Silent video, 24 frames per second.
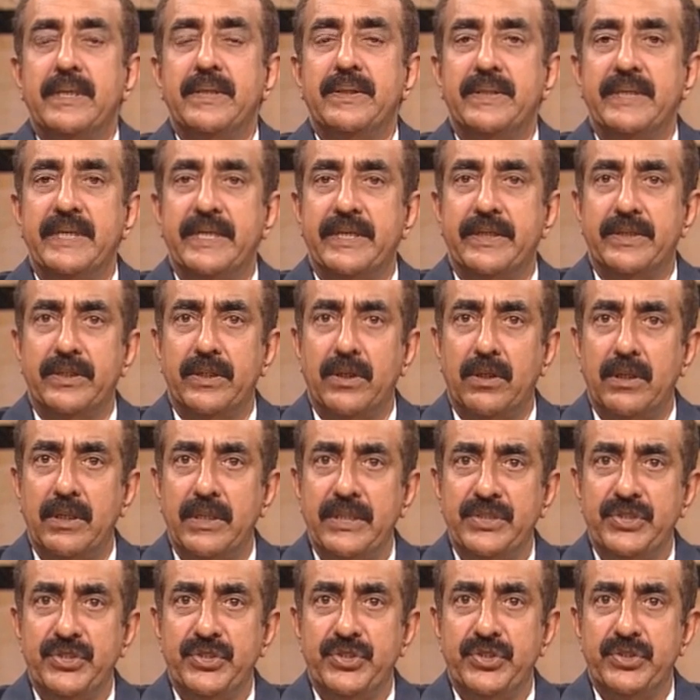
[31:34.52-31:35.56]
their
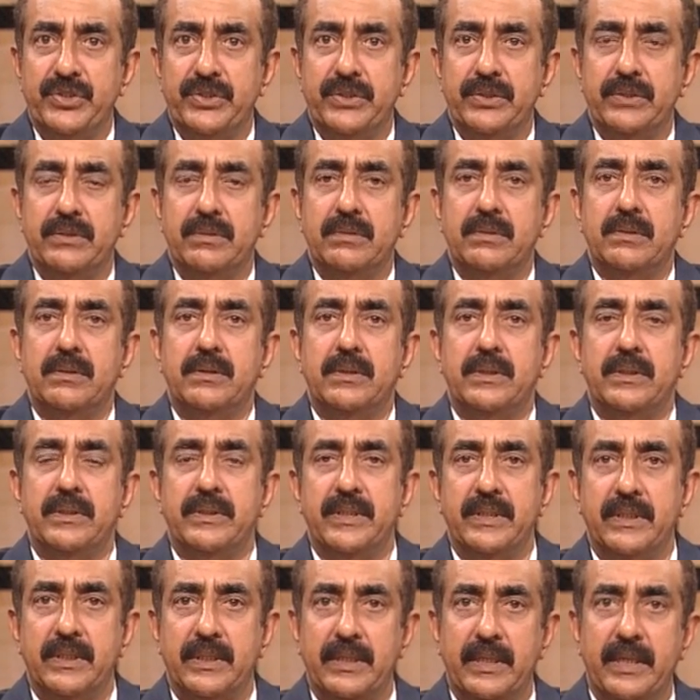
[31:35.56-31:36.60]
knowledge, in
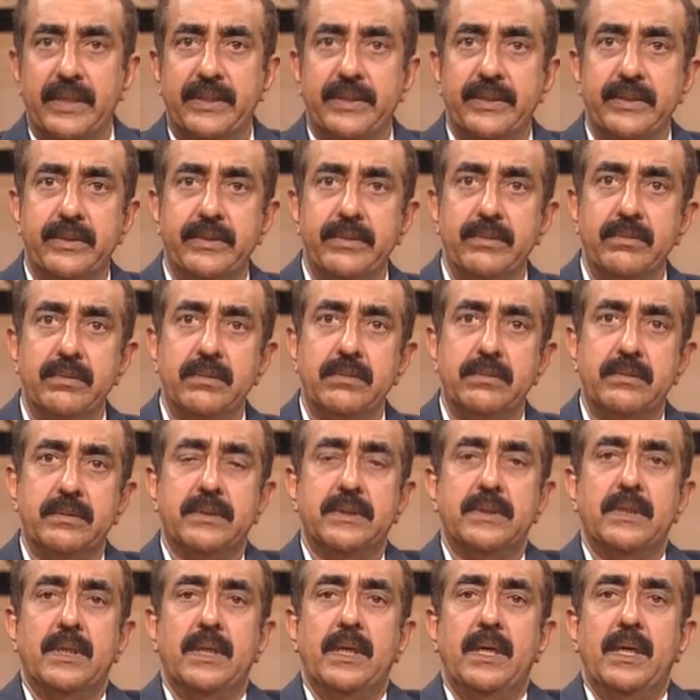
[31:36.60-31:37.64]
their
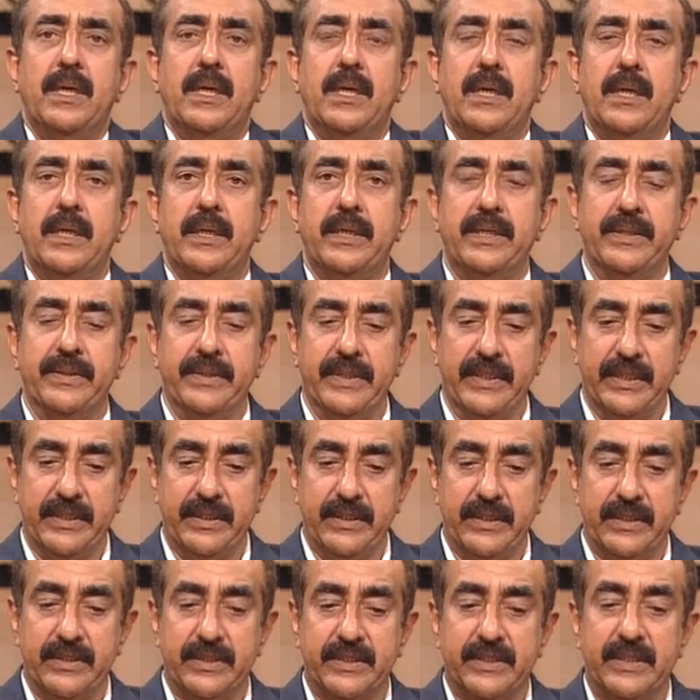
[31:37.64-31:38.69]
attitudes, in their
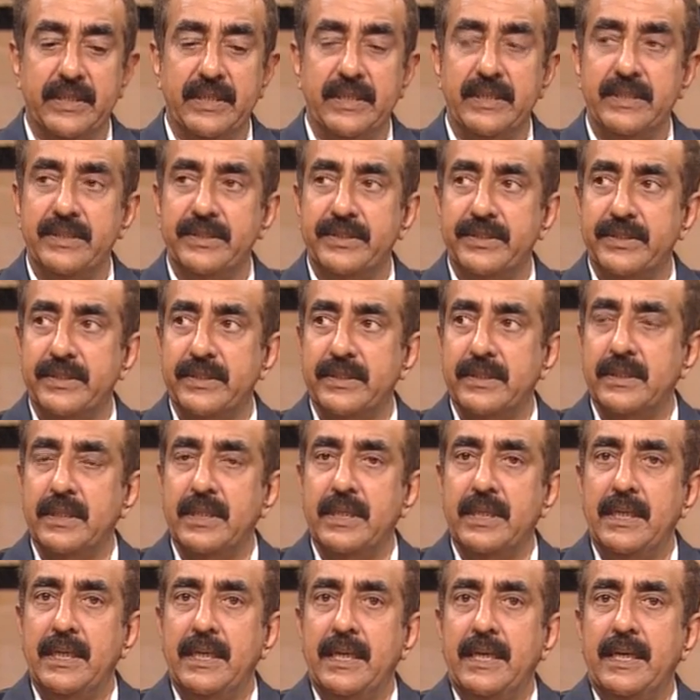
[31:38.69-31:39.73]
skills,
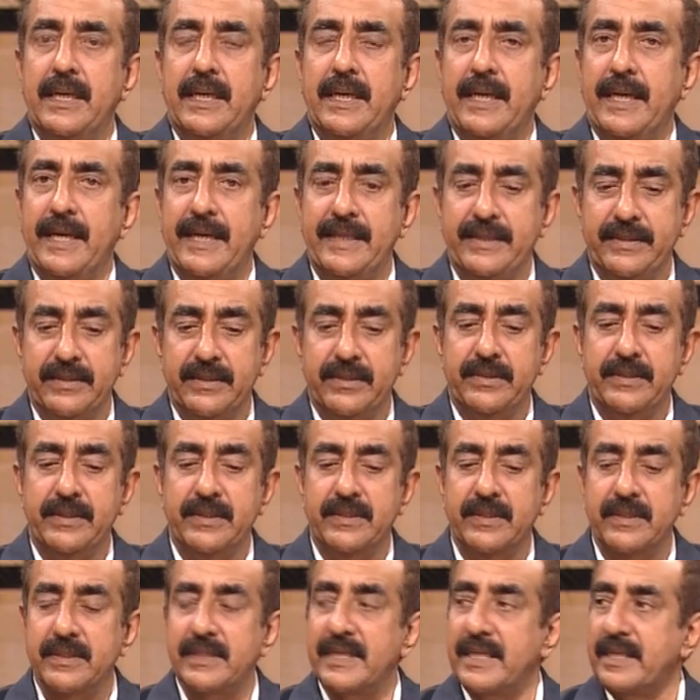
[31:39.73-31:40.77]
and
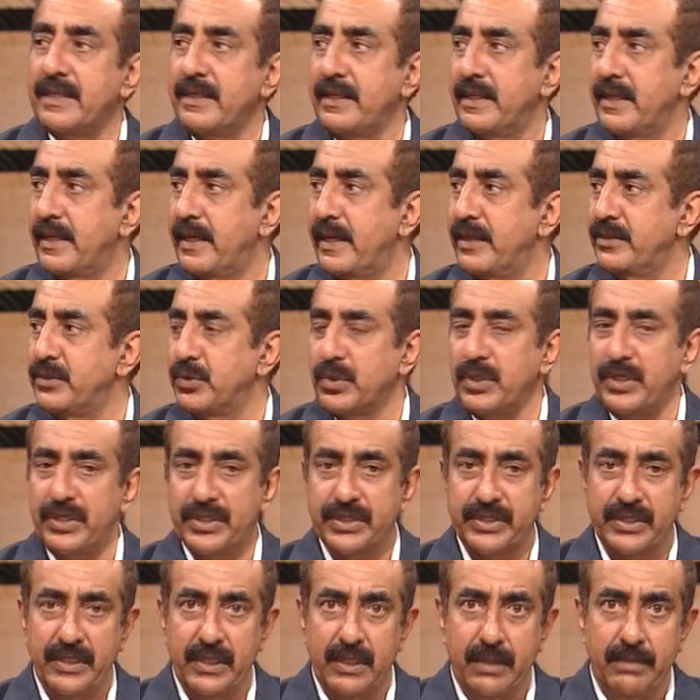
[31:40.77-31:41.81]
this is an
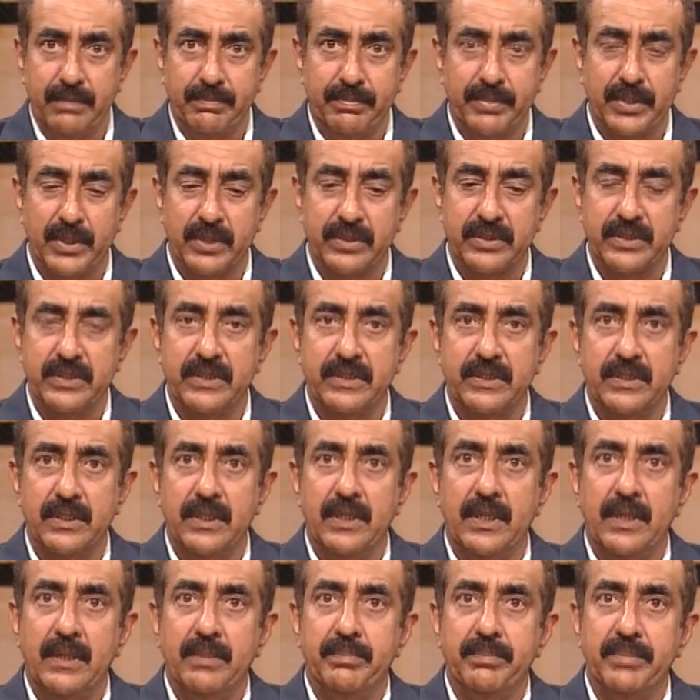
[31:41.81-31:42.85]
educational process,
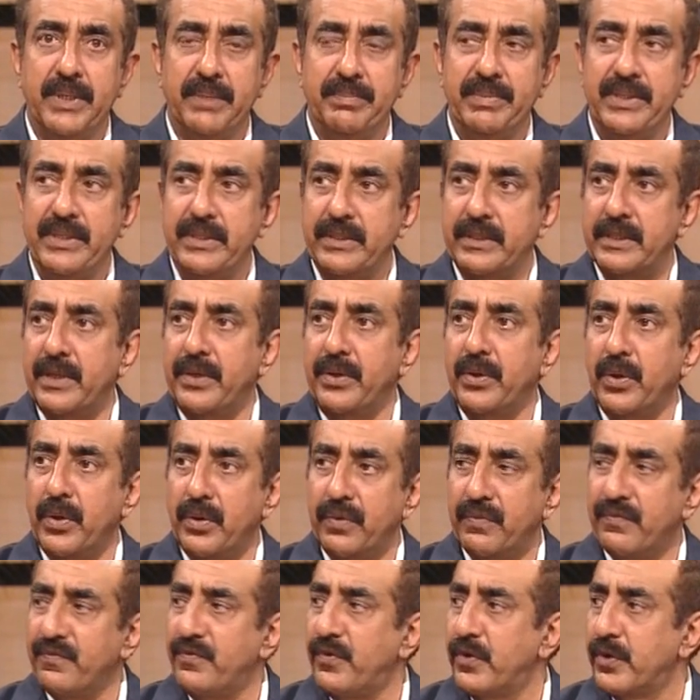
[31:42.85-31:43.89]
maybe in the
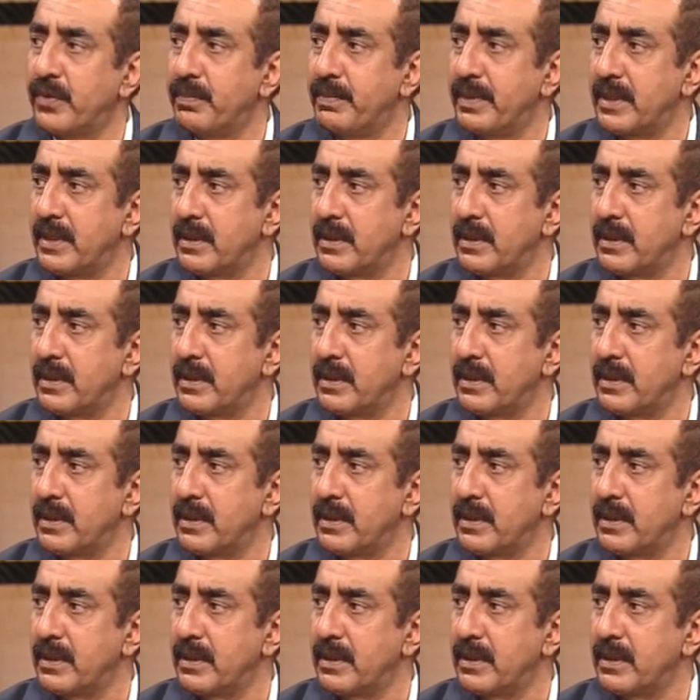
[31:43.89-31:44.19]
non-formal